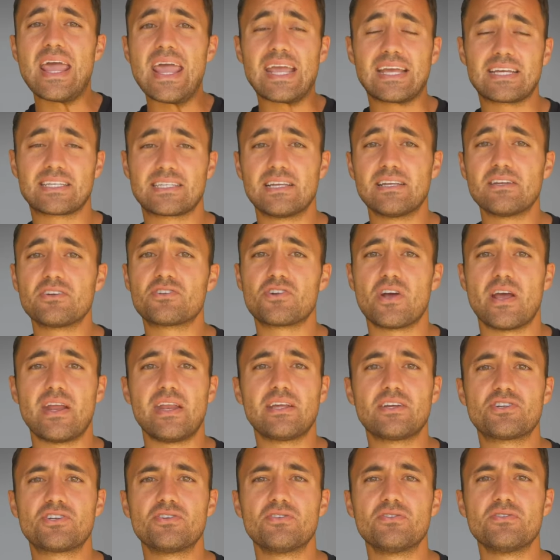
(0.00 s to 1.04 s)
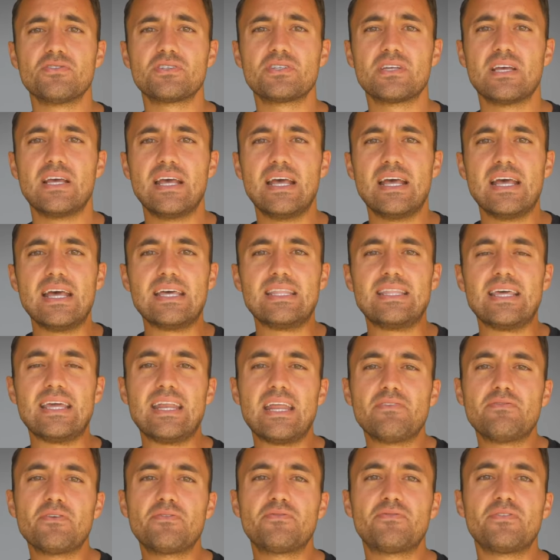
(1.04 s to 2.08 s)
excellent training shoes, they
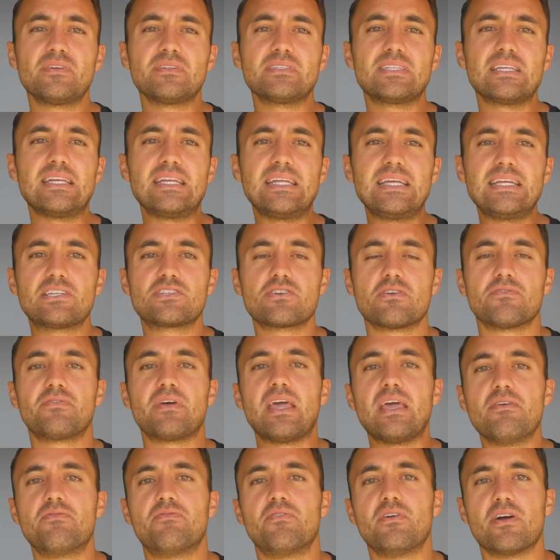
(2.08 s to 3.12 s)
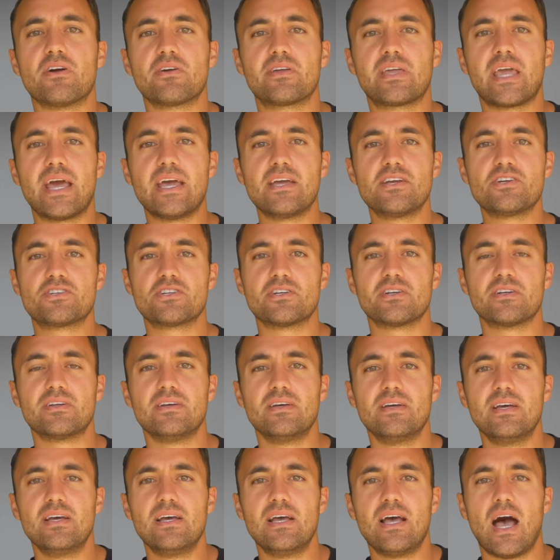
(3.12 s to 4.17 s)
never filled the needs of every occasion.
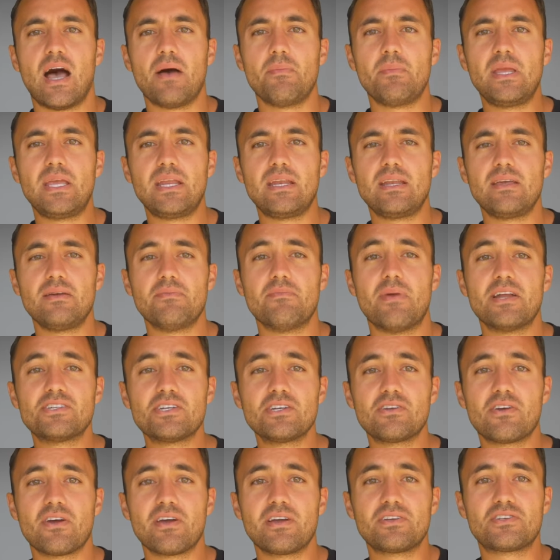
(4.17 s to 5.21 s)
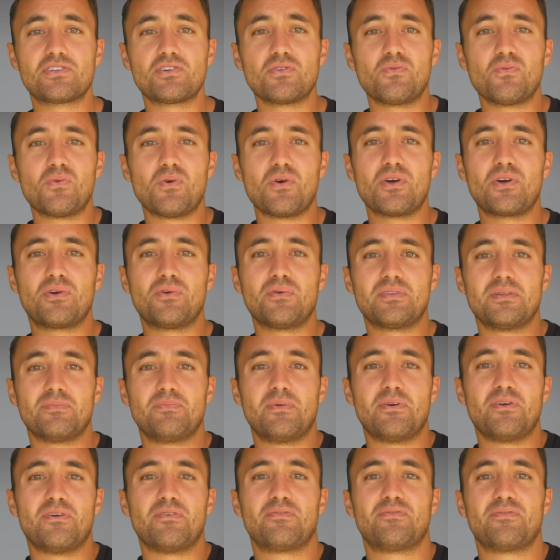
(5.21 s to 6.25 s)
I mean, imagine going to work with a
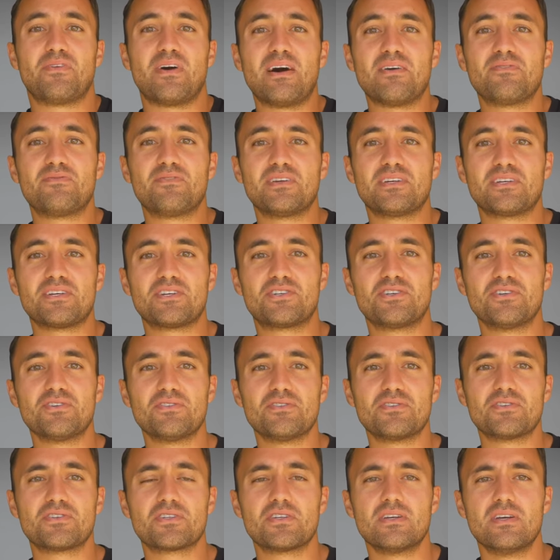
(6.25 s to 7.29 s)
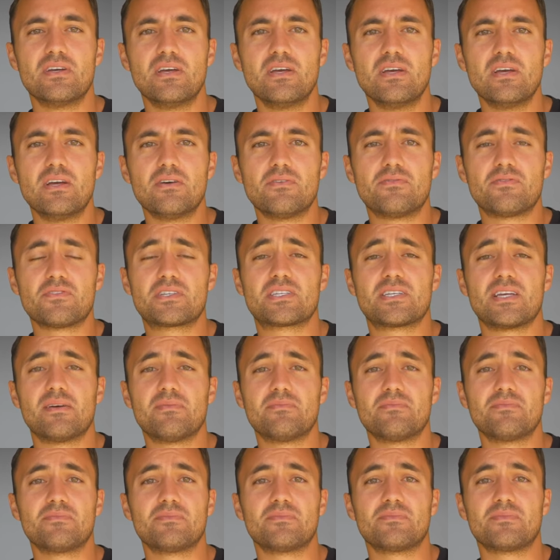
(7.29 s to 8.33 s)
pair of 5 Finger shoes. For
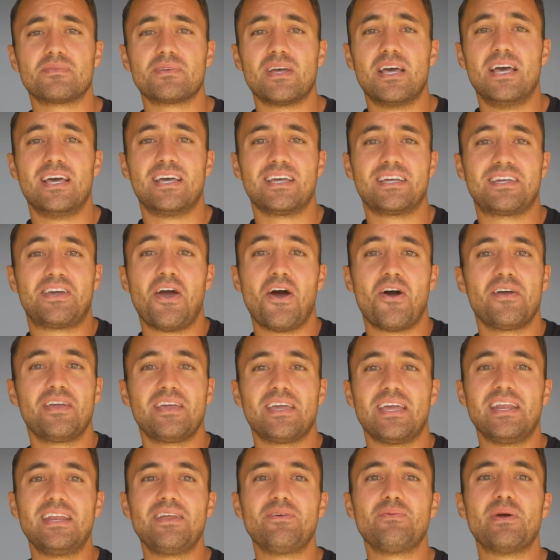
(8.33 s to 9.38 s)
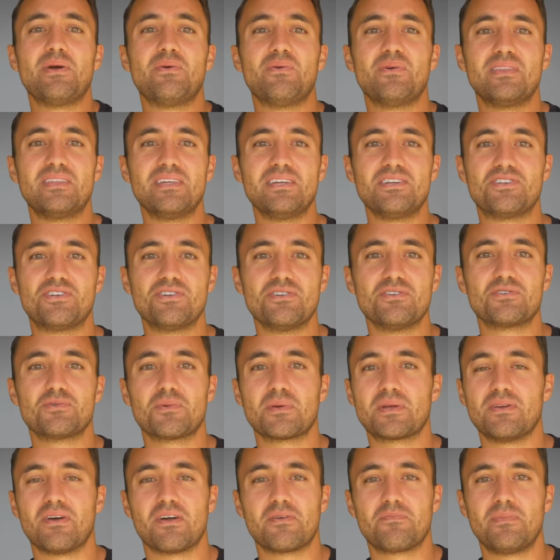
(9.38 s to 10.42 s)
some, going anywhere with these shoes
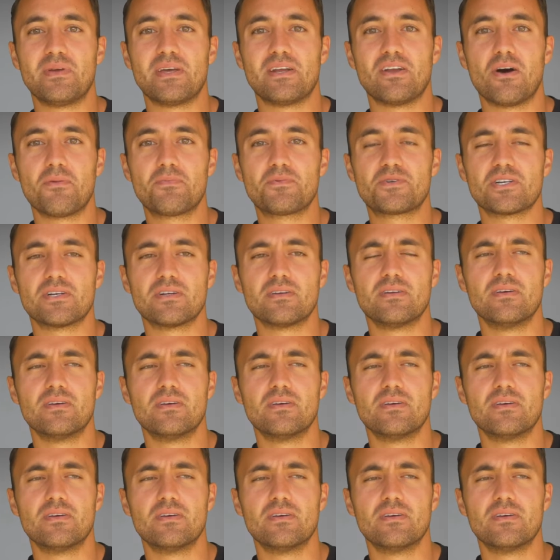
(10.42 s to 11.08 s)
would not be an option.